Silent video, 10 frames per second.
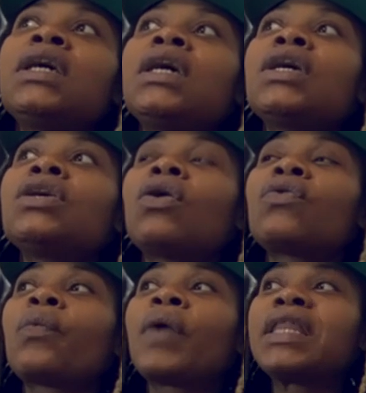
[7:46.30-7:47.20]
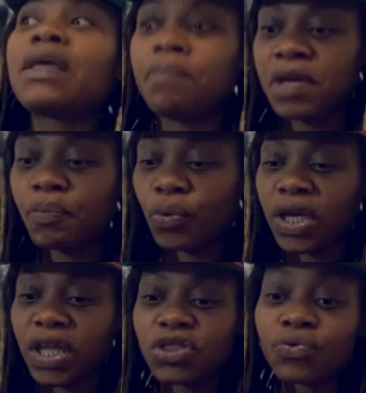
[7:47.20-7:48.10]
you know, the way that people
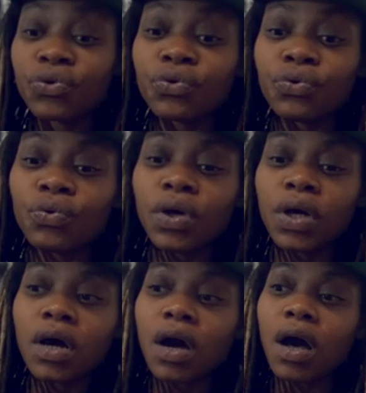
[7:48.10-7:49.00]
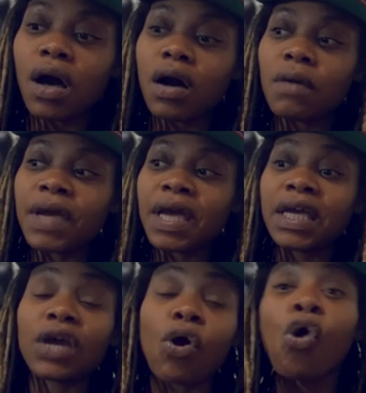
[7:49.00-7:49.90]
get through um, and
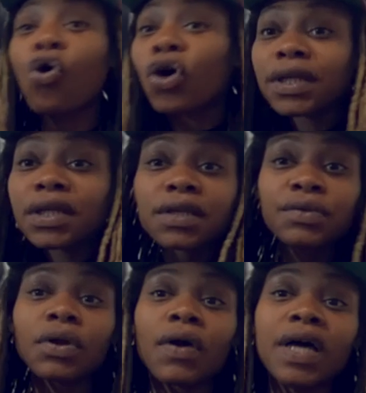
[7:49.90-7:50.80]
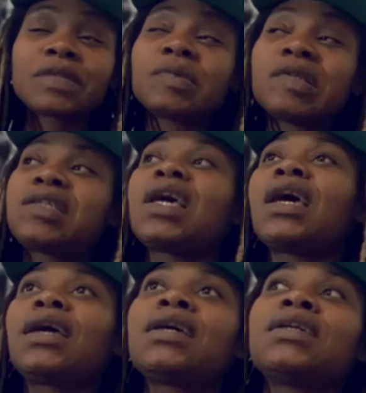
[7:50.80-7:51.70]
get on, you know, as we
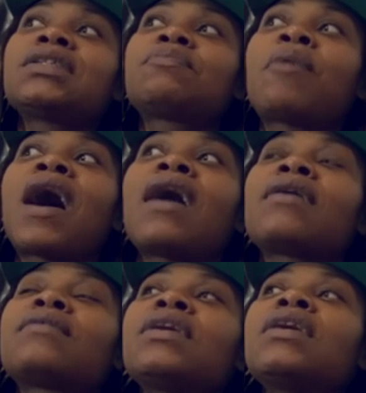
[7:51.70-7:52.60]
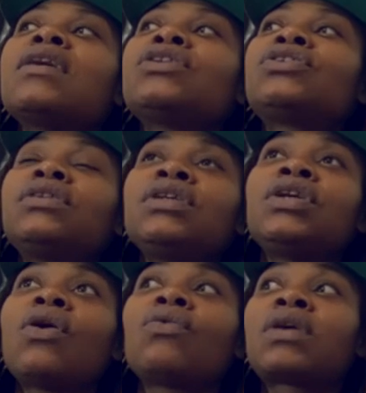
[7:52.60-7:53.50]
say, is by, you
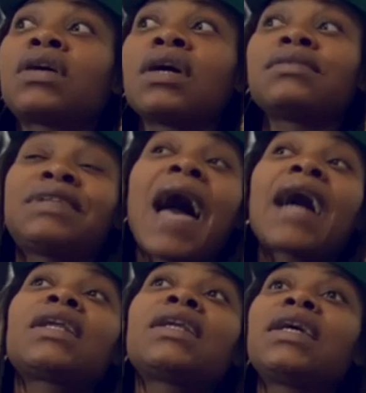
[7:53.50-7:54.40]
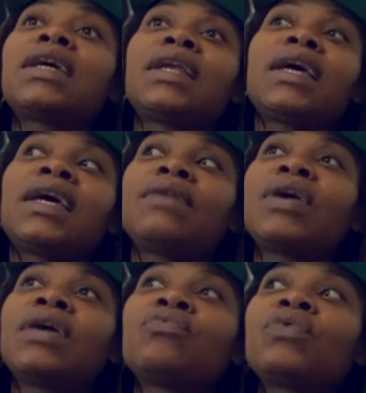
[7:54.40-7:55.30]
know, tackling and and
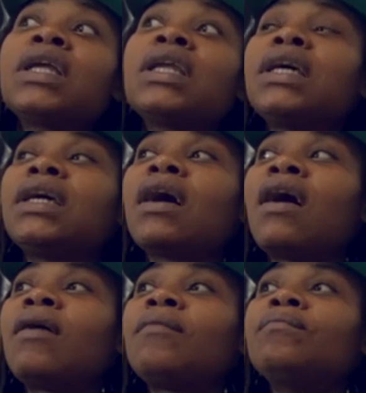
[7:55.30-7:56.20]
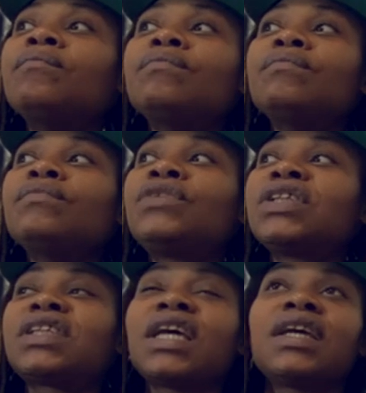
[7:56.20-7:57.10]
and really um,
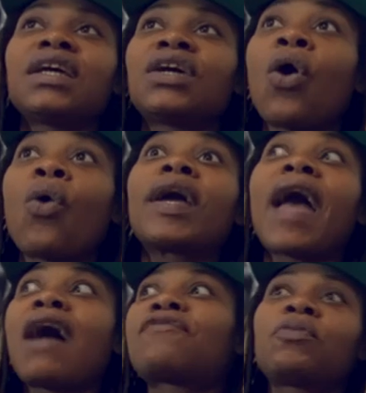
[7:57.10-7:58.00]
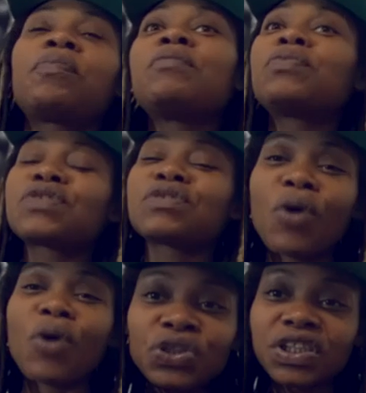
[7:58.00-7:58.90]
just going after people's
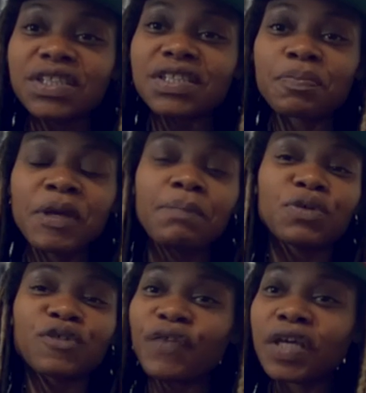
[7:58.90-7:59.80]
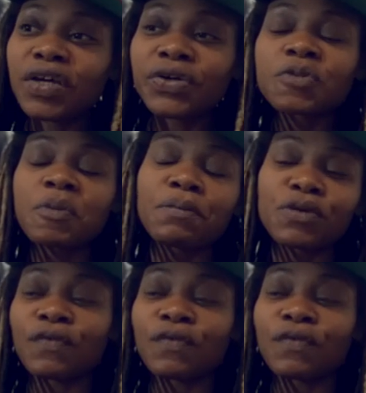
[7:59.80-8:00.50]
emotions, people's fears, people's